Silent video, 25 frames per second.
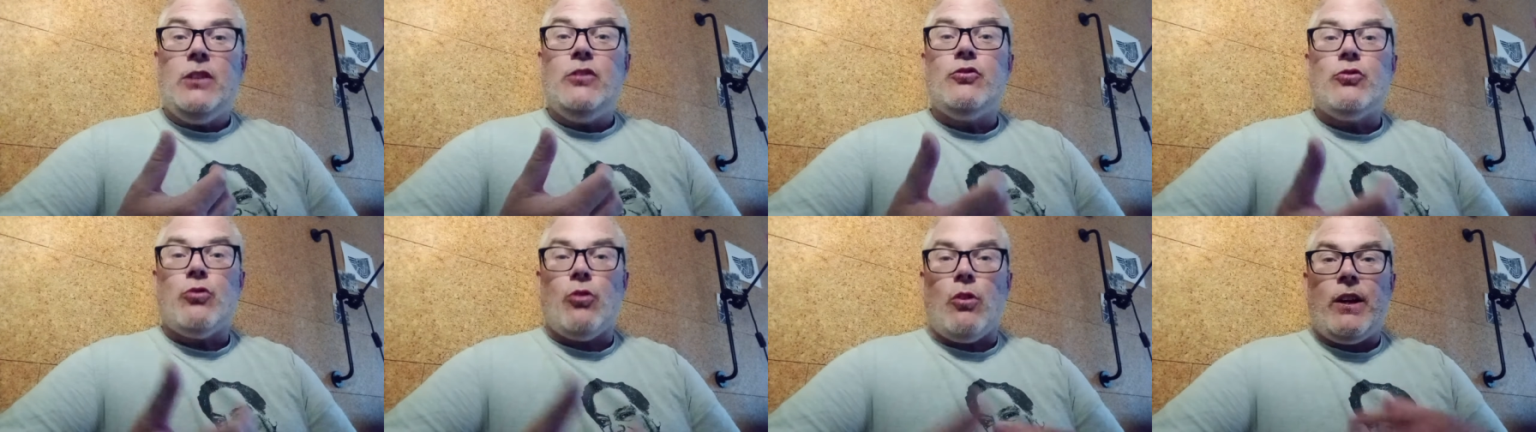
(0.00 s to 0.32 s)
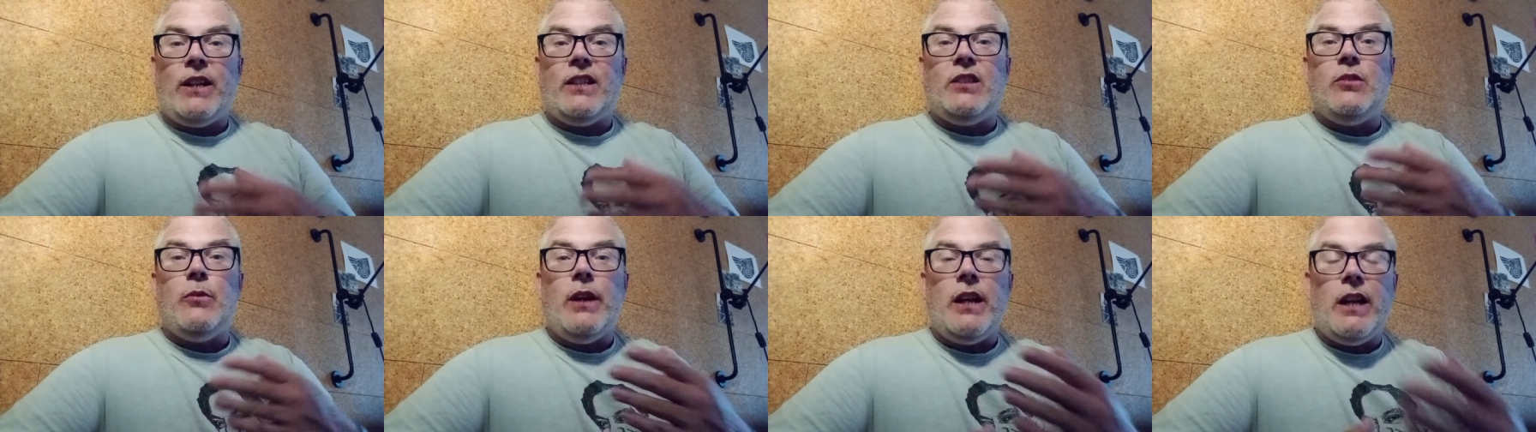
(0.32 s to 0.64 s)
trying
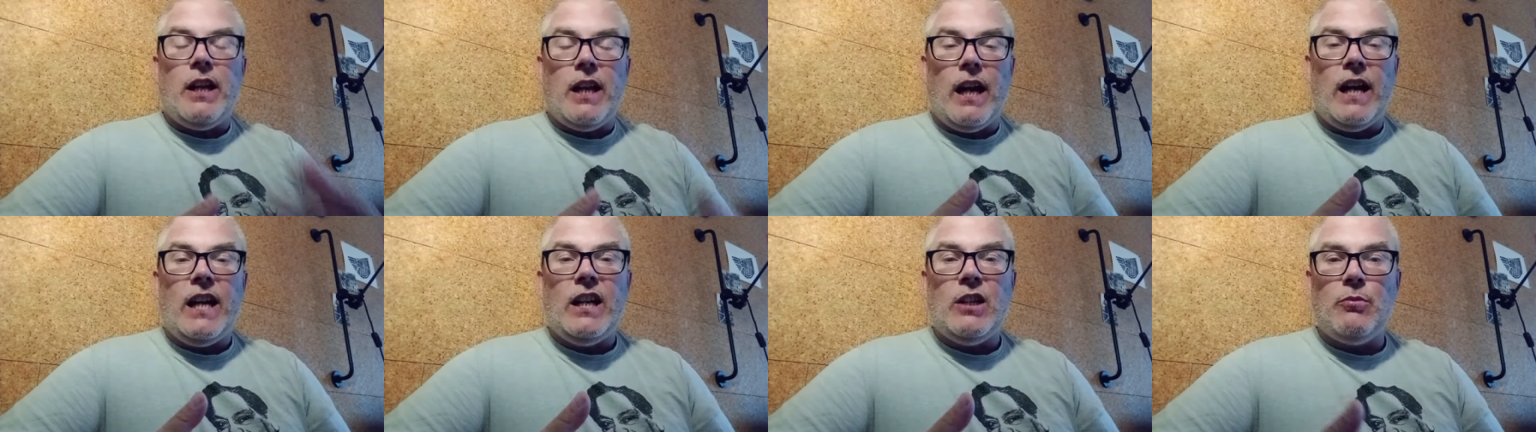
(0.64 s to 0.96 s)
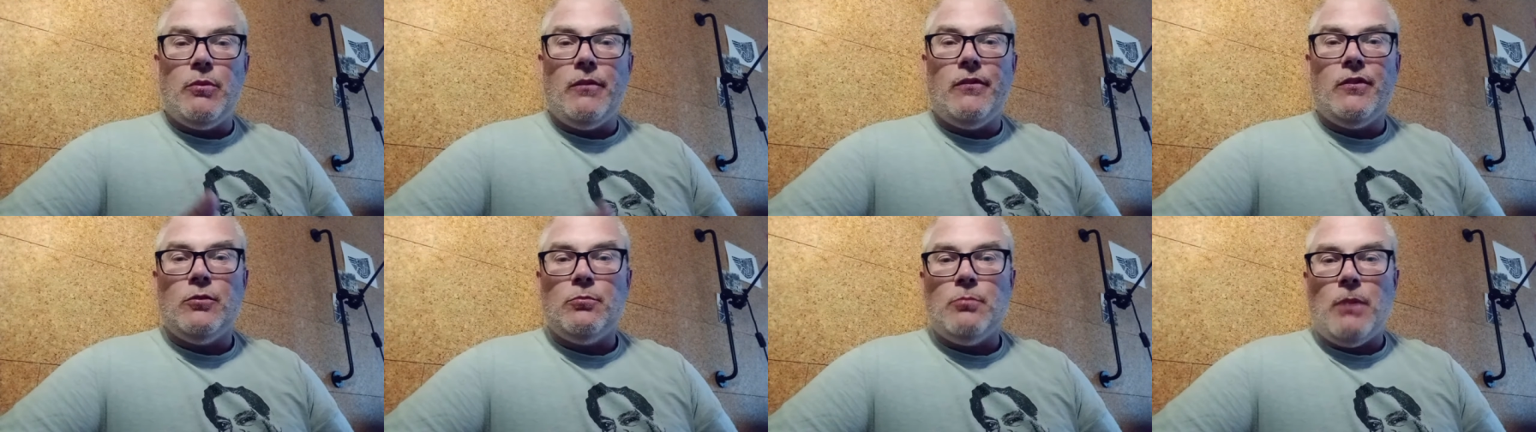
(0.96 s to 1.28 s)
to engage
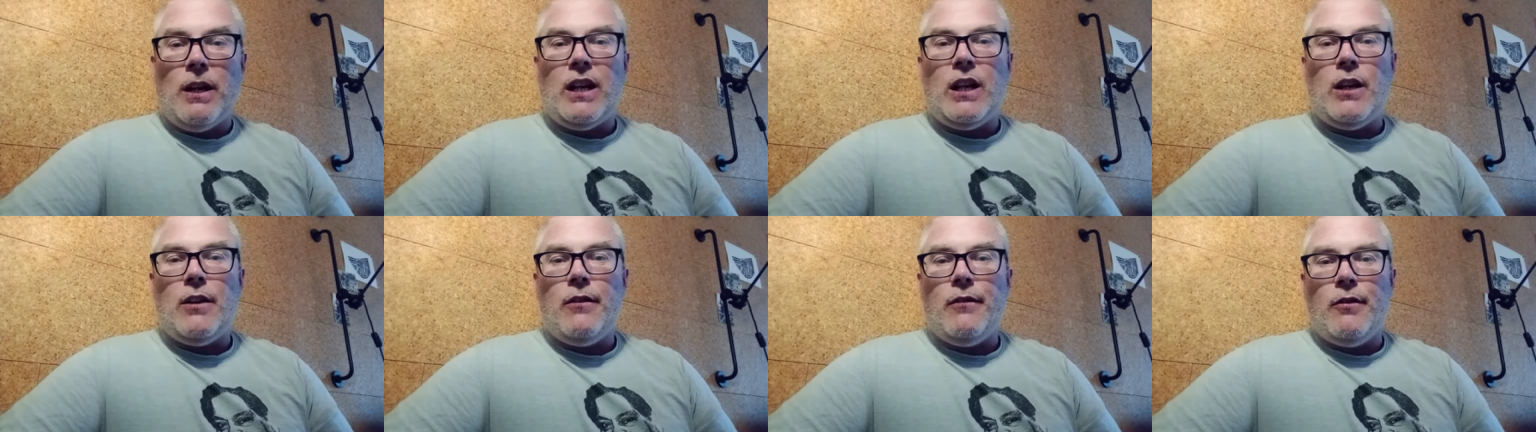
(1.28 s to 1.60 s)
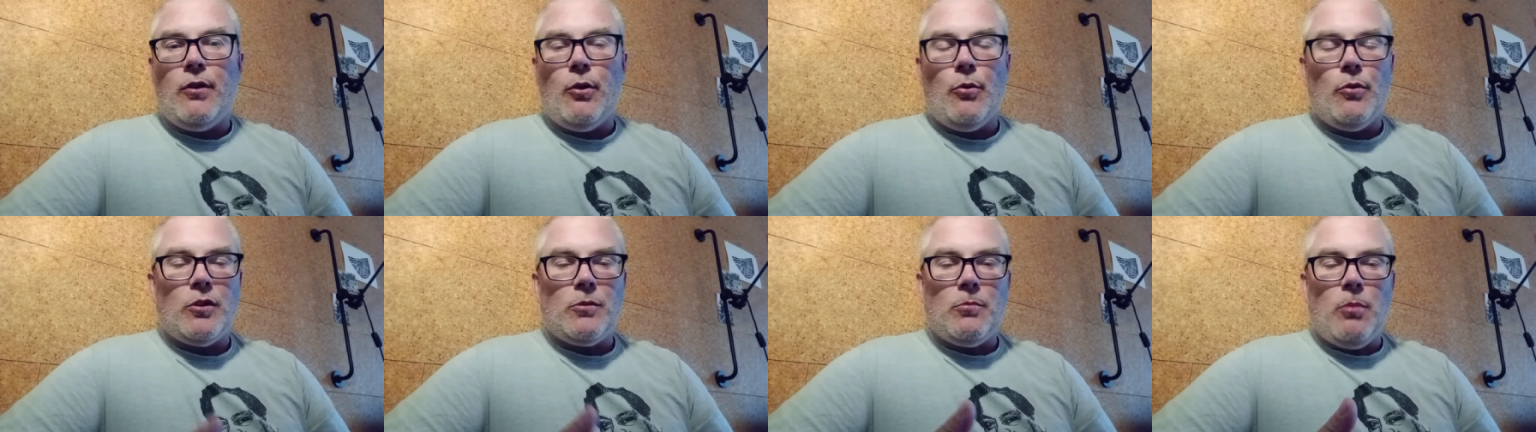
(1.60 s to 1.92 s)
with as many of
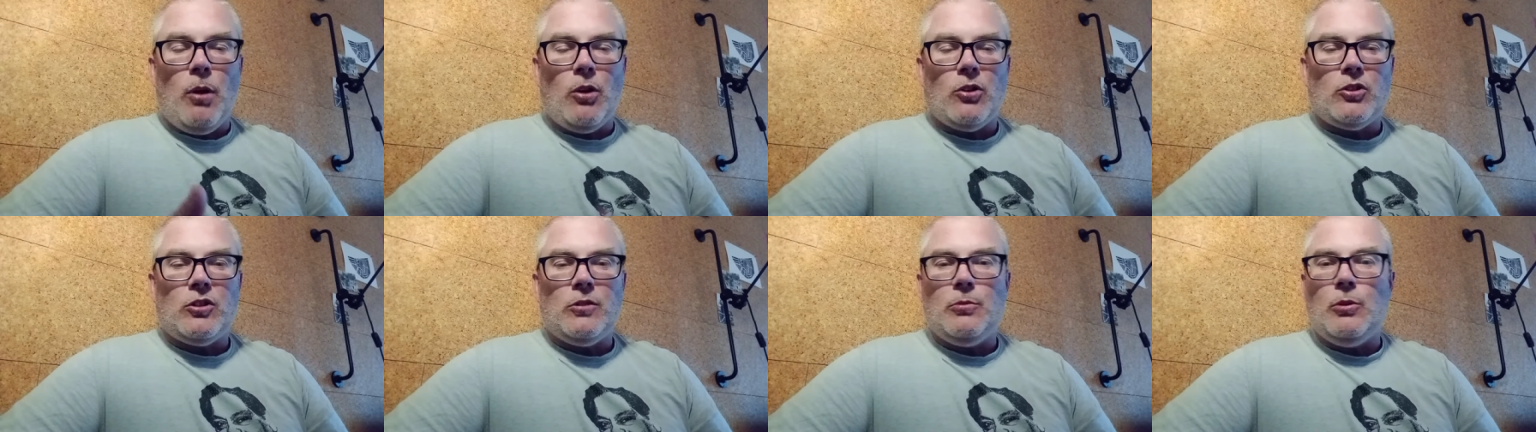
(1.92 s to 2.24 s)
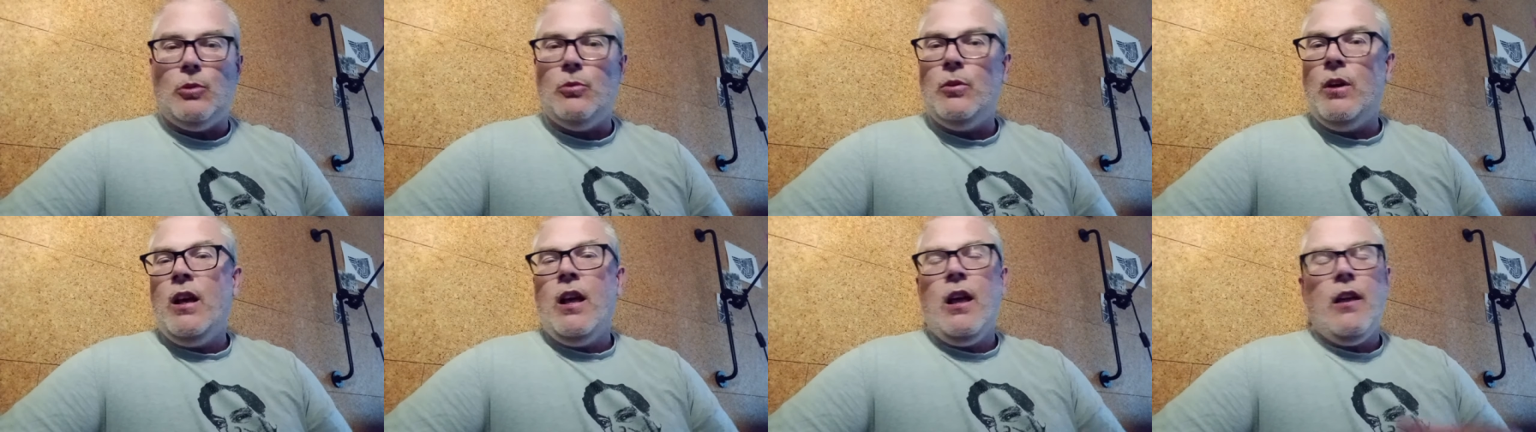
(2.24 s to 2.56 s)
you as possible.